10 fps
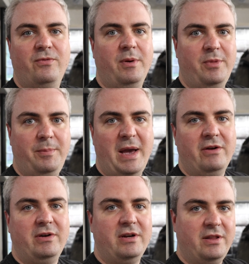from the
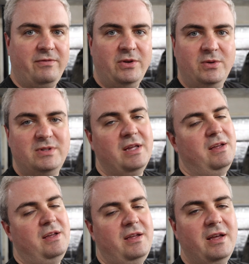battery to the fuse
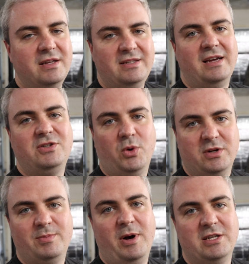is as short
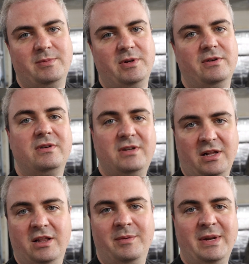as possible to
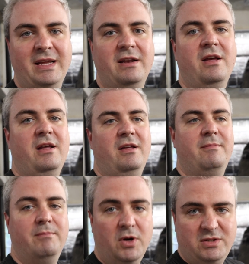eliminate
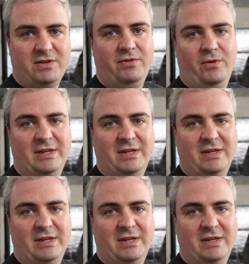most of the